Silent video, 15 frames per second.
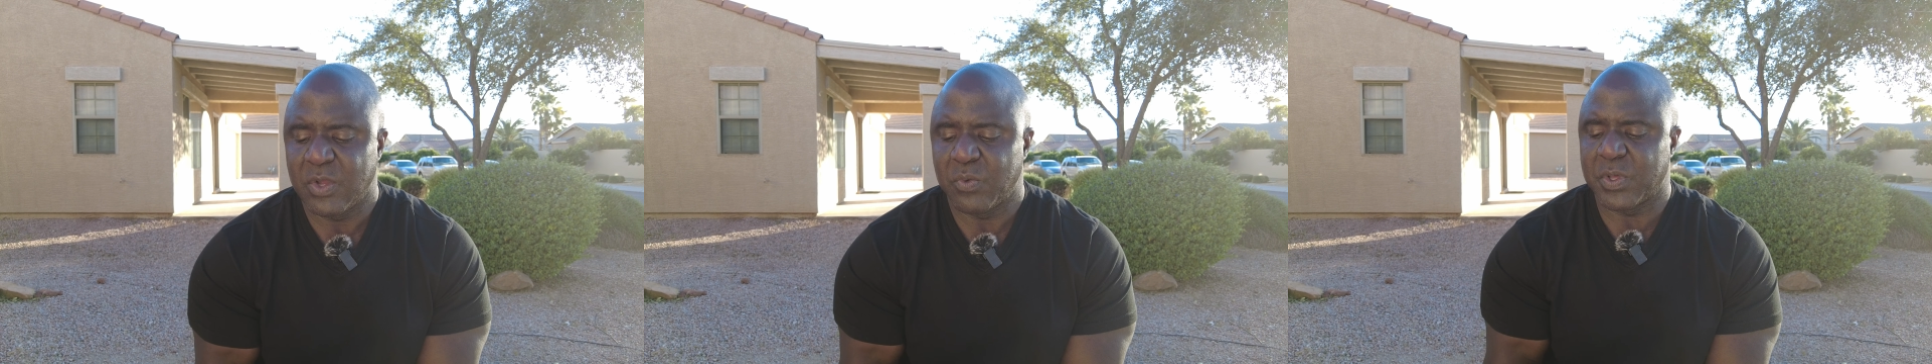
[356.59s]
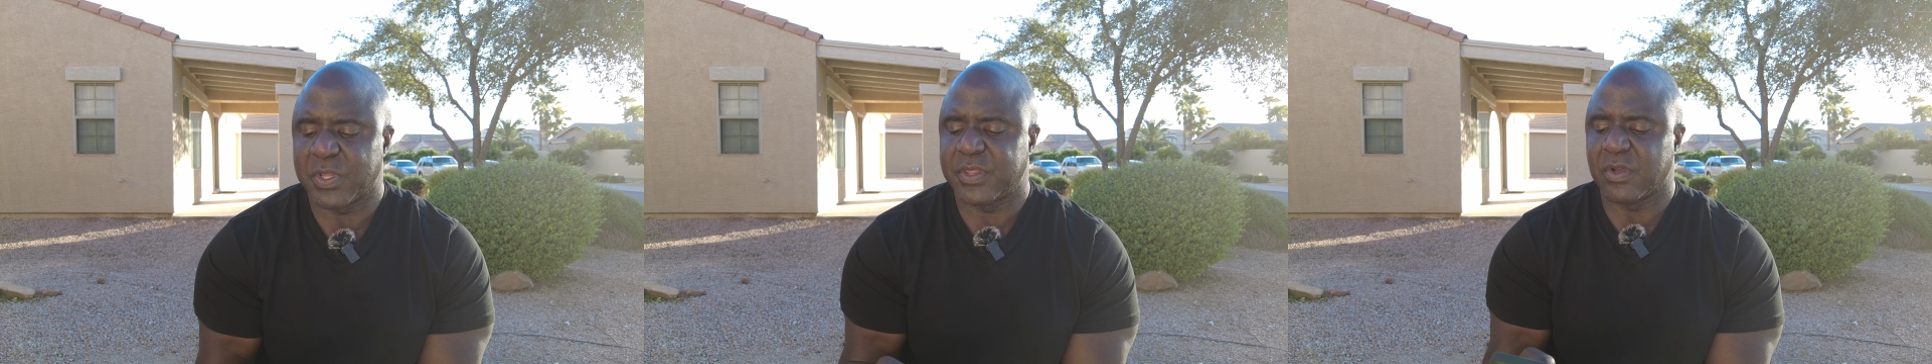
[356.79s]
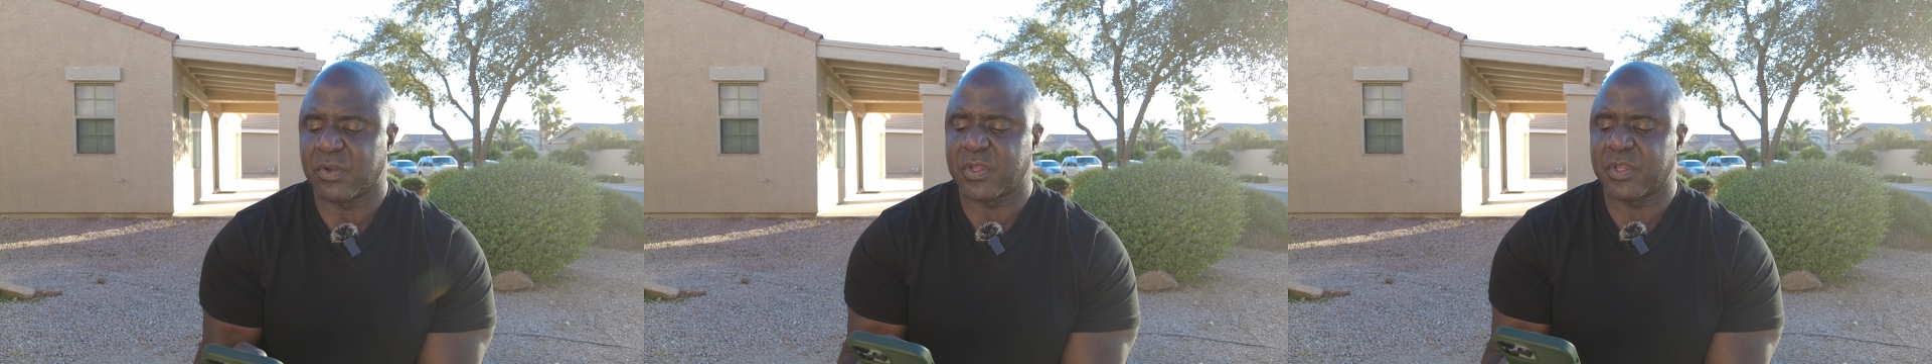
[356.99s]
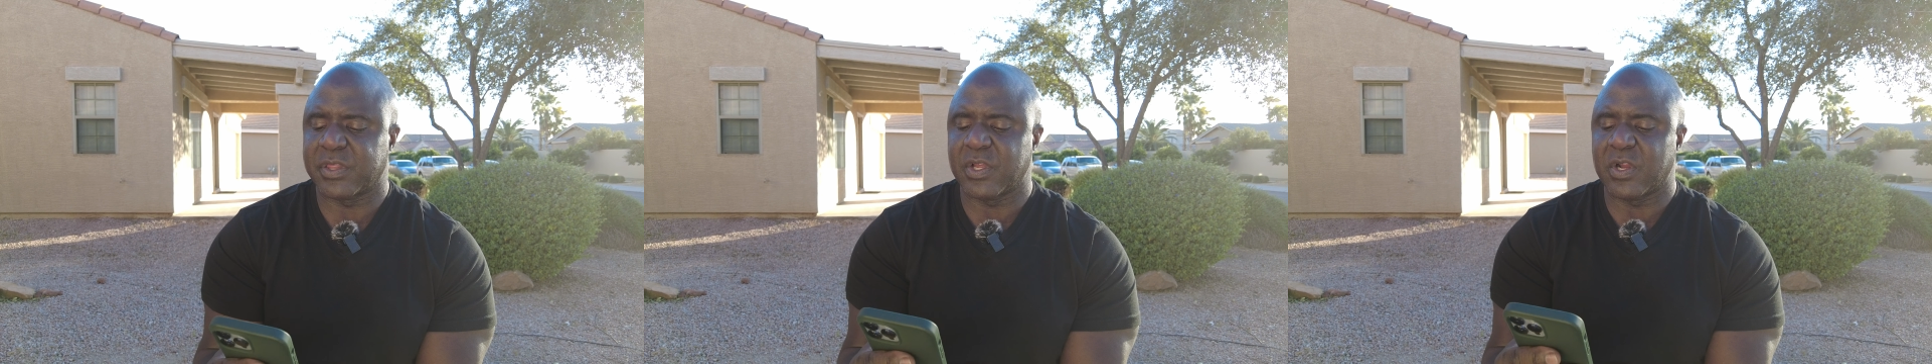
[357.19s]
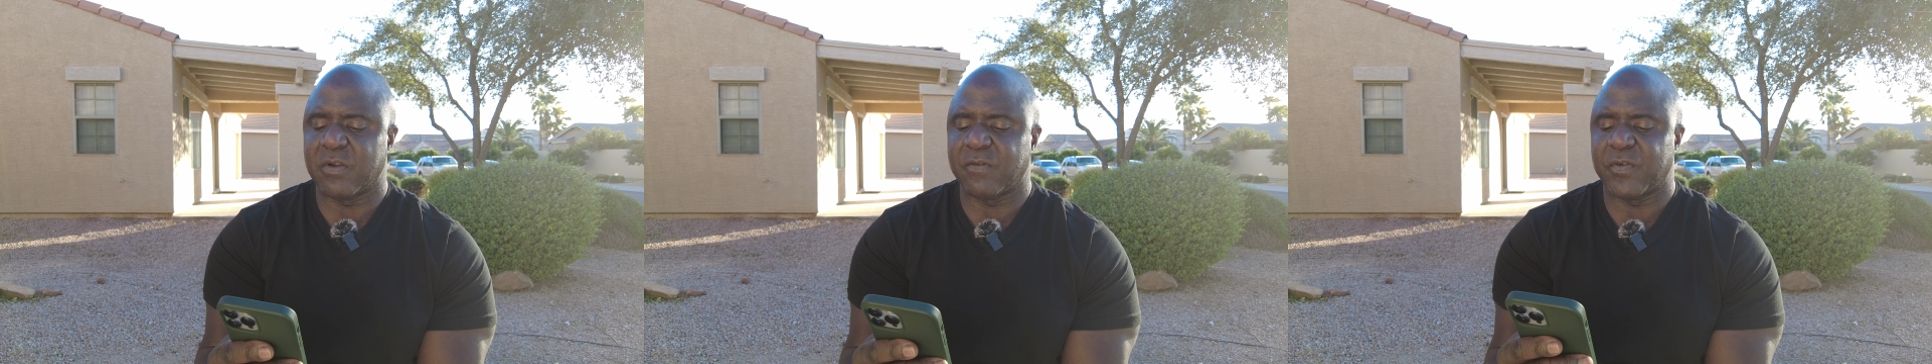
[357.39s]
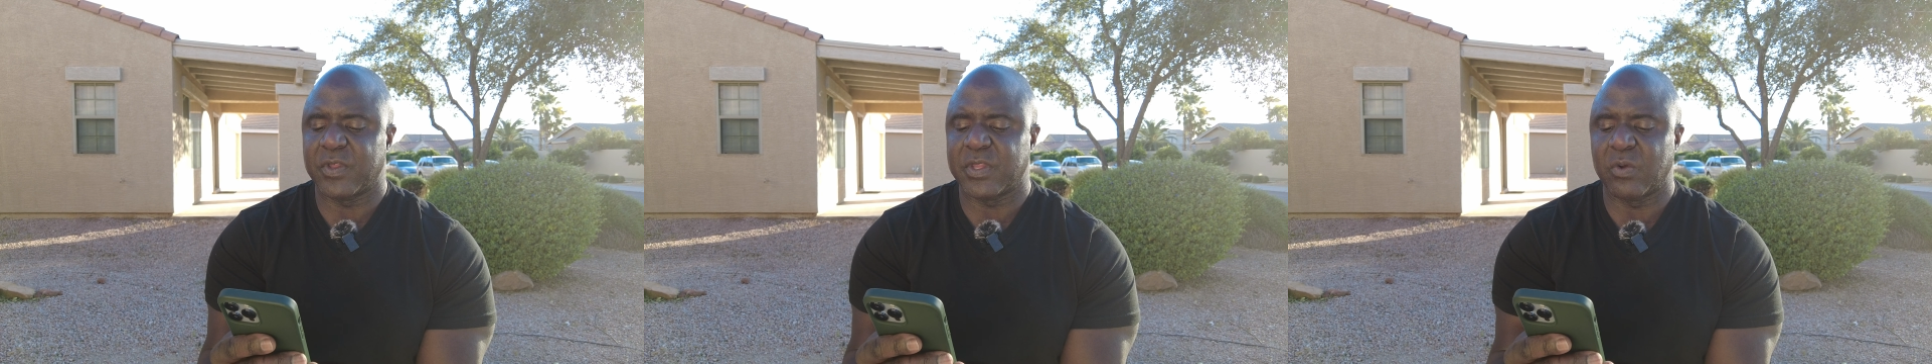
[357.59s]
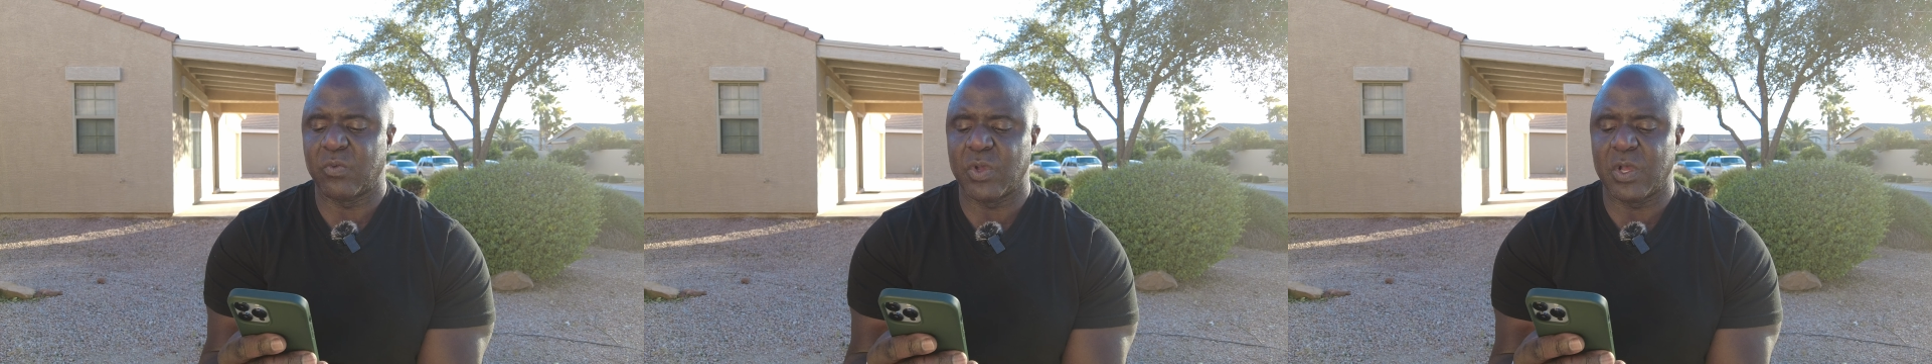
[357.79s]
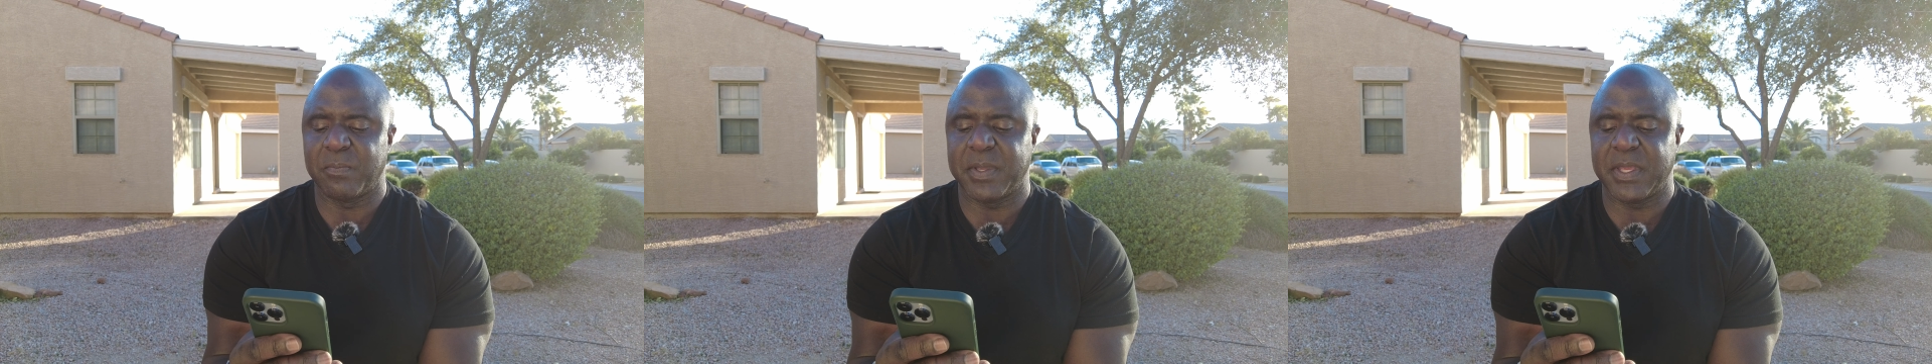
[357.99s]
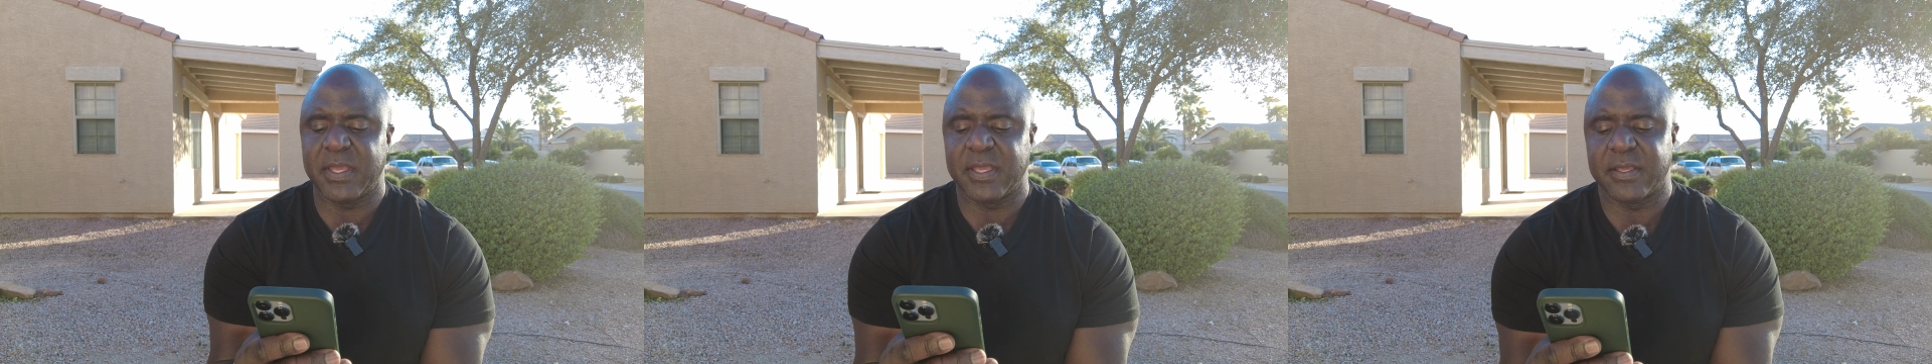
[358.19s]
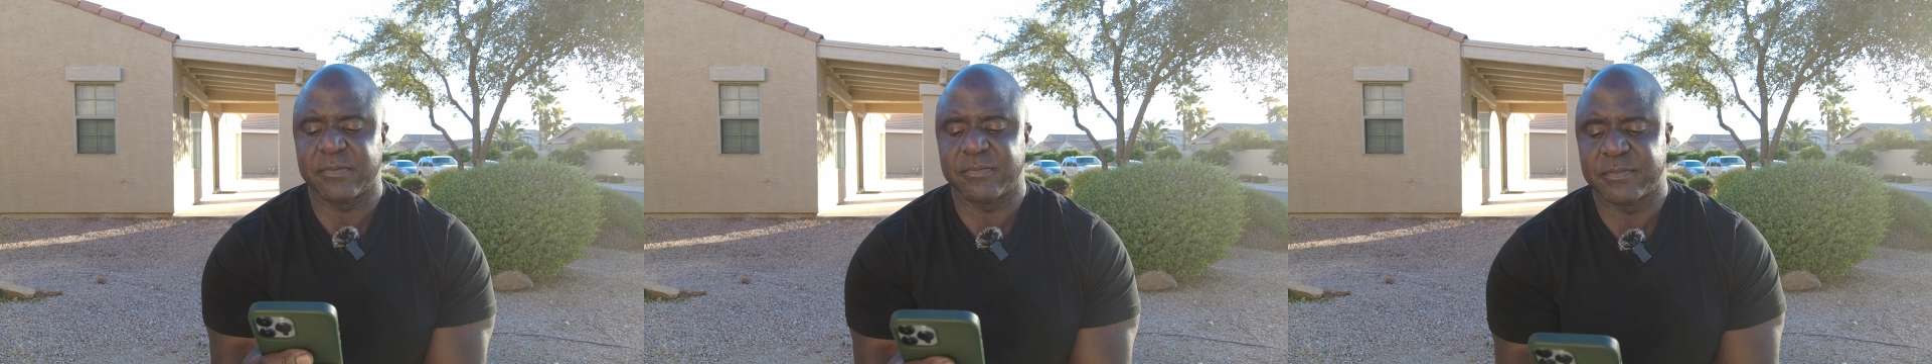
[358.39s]
with no concern for their well
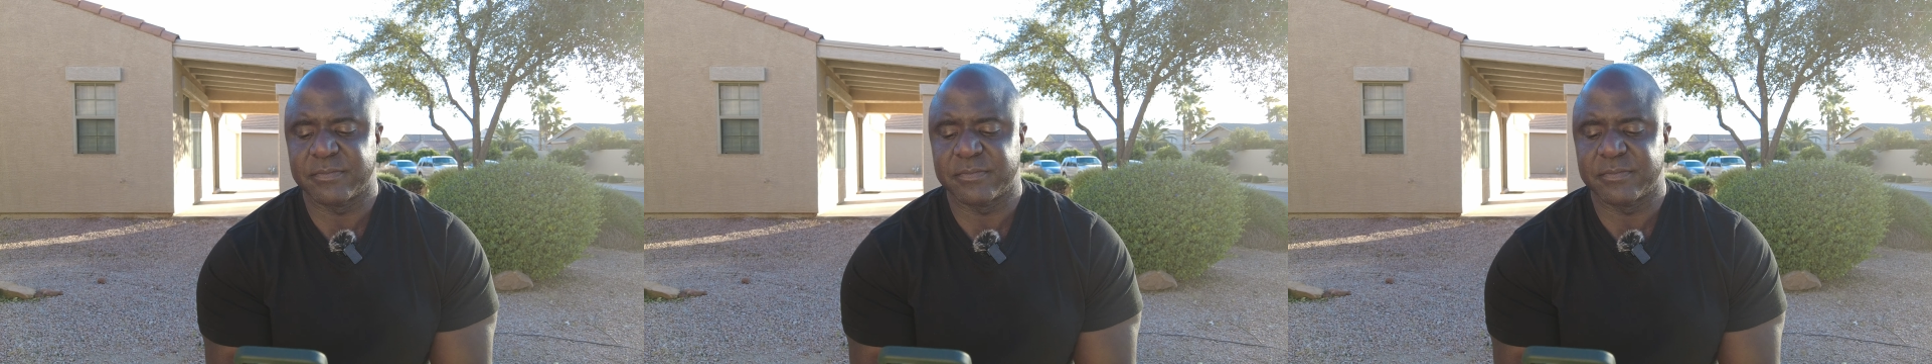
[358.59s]
being.